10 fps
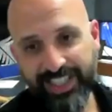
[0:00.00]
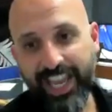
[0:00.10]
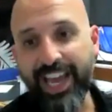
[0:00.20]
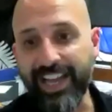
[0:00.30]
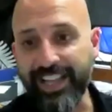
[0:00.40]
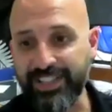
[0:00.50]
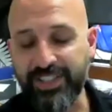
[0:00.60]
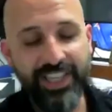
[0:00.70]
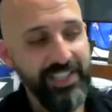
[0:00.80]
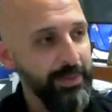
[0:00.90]
Yeah, that's
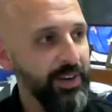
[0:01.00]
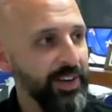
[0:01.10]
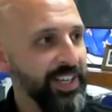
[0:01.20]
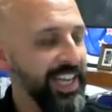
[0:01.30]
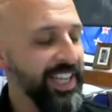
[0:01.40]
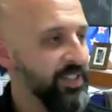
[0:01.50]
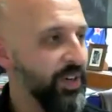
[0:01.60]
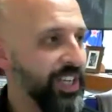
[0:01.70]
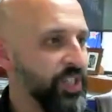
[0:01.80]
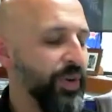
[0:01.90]
that's better. Yeah, that's
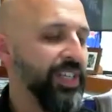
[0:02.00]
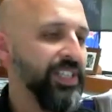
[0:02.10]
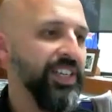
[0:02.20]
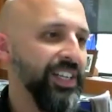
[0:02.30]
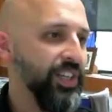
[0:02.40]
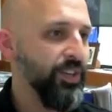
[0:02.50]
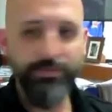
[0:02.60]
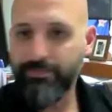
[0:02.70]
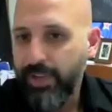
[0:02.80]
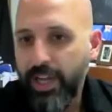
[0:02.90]
right. So I started off,
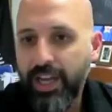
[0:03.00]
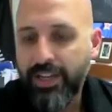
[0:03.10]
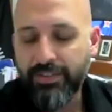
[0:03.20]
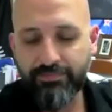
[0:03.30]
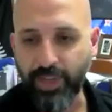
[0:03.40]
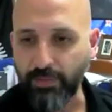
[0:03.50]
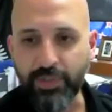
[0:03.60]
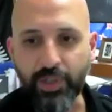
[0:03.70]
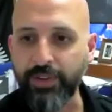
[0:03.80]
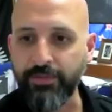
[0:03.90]
uh, you know,
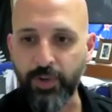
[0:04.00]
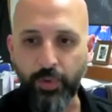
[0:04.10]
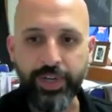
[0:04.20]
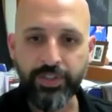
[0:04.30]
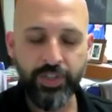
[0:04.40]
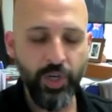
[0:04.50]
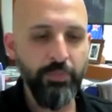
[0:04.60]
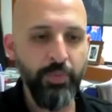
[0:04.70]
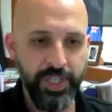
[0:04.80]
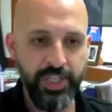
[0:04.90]
looking for a real job,
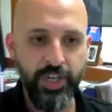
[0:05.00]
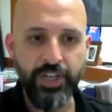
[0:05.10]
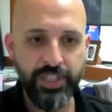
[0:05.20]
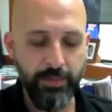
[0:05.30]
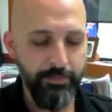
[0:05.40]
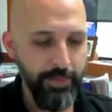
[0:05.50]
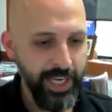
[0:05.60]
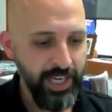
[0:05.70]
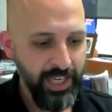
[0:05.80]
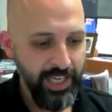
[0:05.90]
wanting to earn some
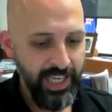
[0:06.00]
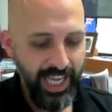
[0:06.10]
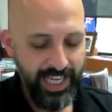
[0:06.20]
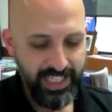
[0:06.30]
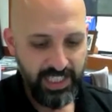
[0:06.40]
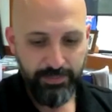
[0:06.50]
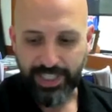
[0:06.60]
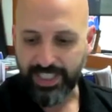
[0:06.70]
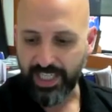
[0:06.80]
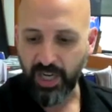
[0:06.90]
money, uh,
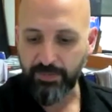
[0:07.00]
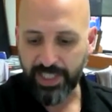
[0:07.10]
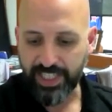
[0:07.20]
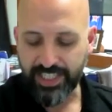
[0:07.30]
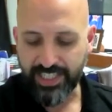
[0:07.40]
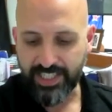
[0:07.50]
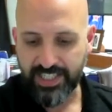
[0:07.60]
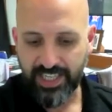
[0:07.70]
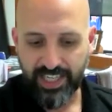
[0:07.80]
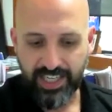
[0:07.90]
spent a couple of
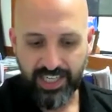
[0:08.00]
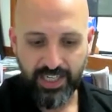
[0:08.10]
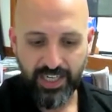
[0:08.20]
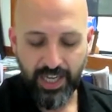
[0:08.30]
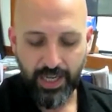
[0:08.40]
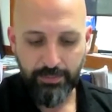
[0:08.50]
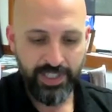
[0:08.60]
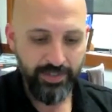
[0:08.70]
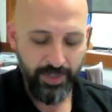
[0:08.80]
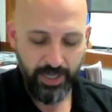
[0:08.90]
years in uh,
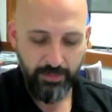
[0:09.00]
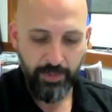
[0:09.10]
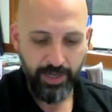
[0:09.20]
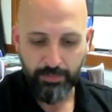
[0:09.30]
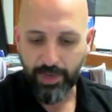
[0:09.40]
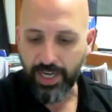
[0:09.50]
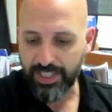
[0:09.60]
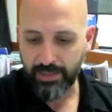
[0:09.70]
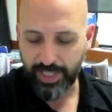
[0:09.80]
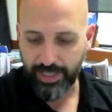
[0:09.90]
Pacific
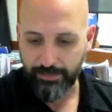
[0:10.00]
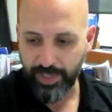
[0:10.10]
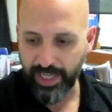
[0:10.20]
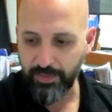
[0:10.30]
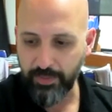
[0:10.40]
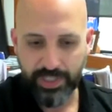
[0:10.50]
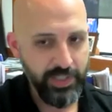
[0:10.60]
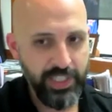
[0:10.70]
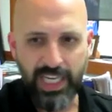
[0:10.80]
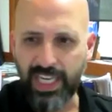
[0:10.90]
Marketing which
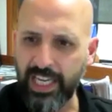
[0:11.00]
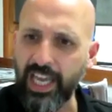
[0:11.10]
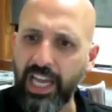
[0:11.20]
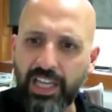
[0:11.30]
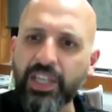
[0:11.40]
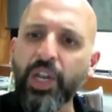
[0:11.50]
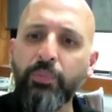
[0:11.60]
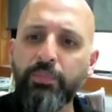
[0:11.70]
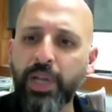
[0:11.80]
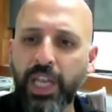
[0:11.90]
was, uh, you
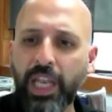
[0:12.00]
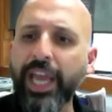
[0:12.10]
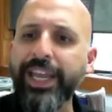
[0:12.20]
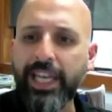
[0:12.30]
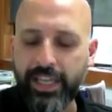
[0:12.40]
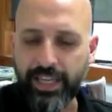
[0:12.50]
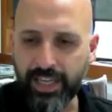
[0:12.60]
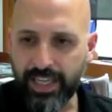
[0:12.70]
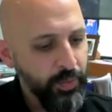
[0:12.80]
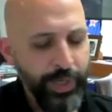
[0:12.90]
know, politely
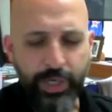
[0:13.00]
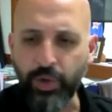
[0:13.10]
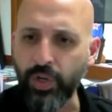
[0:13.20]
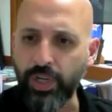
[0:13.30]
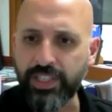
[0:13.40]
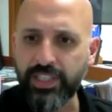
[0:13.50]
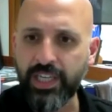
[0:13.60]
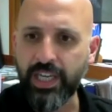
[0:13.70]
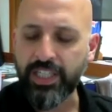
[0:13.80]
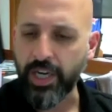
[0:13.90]
we call it
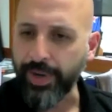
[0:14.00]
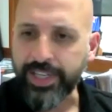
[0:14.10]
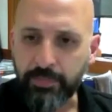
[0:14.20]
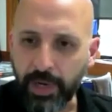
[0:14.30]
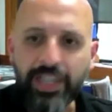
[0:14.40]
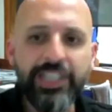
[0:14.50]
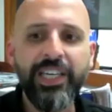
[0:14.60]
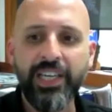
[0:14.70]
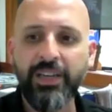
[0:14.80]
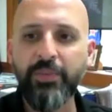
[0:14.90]
uh, direct
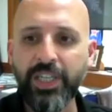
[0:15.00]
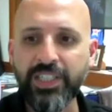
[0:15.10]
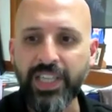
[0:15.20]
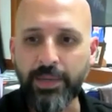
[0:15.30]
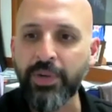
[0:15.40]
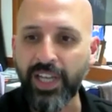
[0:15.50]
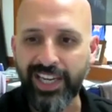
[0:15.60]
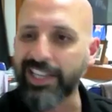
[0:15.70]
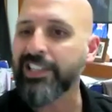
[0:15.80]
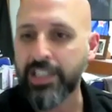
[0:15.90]
marketing, but
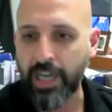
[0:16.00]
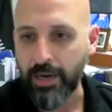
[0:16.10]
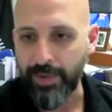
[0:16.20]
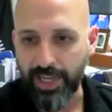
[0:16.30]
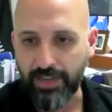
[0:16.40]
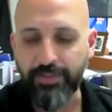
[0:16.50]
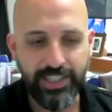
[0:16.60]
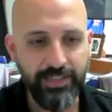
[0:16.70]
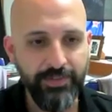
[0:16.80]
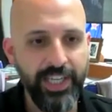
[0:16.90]
impolitely it's junk mail,
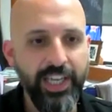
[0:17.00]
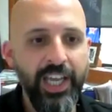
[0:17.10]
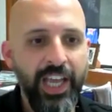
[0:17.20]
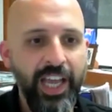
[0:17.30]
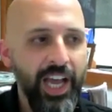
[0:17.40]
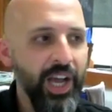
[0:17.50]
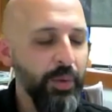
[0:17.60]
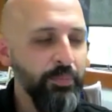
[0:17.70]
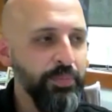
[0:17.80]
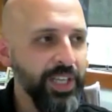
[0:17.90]
effectively. Uh,
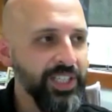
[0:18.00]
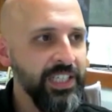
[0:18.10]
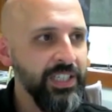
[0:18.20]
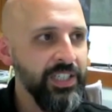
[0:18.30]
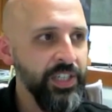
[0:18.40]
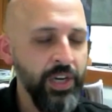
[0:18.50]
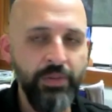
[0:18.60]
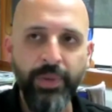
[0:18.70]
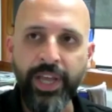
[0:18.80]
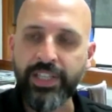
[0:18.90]
but
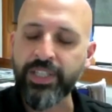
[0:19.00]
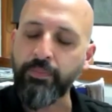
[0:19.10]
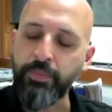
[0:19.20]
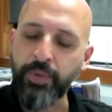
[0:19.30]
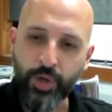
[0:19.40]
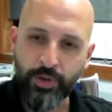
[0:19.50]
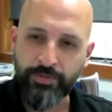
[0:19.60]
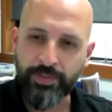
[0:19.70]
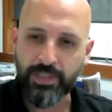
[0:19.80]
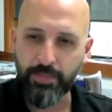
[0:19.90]
junk mail is a
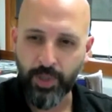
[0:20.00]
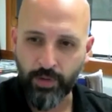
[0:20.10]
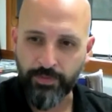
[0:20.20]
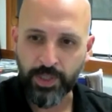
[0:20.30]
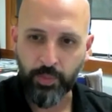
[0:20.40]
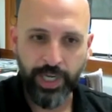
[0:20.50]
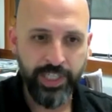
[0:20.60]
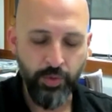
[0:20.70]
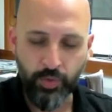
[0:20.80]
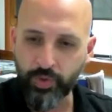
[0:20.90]
perfect, perfect way
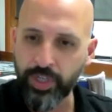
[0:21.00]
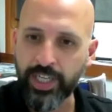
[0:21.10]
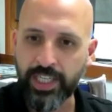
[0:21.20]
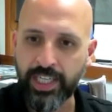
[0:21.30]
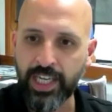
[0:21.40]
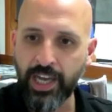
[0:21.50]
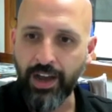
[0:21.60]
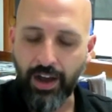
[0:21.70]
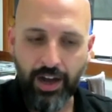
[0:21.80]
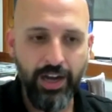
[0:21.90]
to really
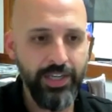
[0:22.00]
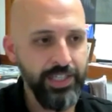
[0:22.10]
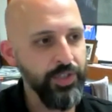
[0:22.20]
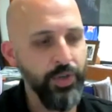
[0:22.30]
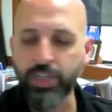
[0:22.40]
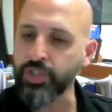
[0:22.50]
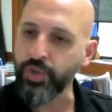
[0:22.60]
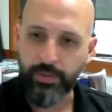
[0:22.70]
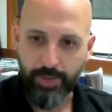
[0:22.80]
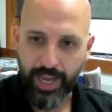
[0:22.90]
harness your
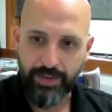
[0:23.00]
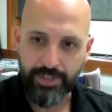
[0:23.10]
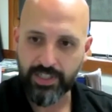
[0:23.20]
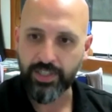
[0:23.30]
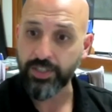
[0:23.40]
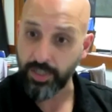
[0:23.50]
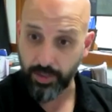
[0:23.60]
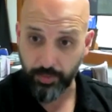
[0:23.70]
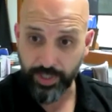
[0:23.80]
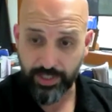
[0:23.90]
consumer behavior skills and
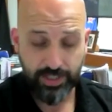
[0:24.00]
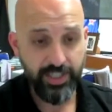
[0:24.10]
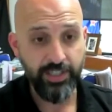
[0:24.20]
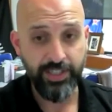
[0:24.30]
your research skills.